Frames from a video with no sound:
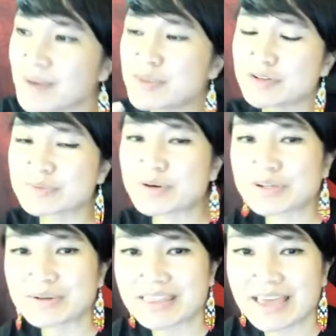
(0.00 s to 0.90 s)
mean, there's more
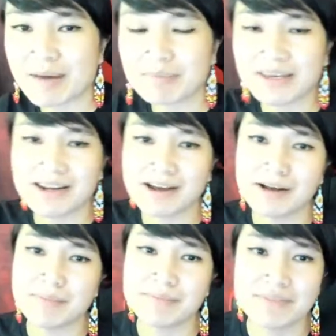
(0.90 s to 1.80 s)
to it than that, but
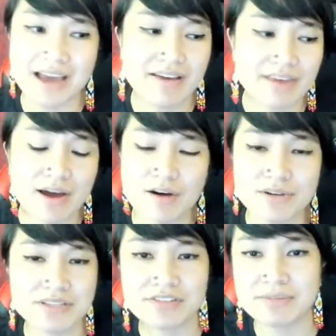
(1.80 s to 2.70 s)
yeah, that
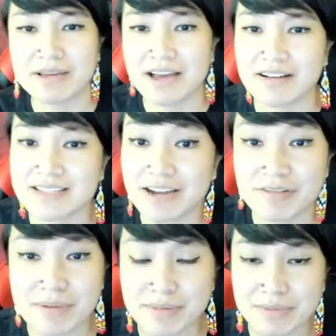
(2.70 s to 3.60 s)
always freaked me out because I
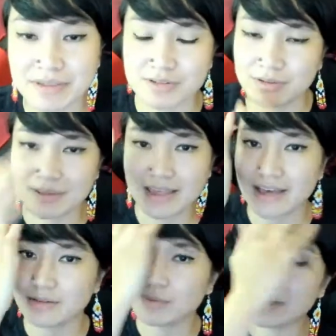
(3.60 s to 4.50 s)
remember when they told me
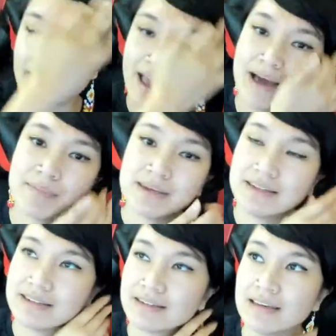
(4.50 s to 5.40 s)
that when it
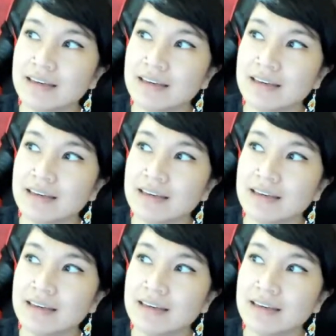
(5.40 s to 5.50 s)
happened,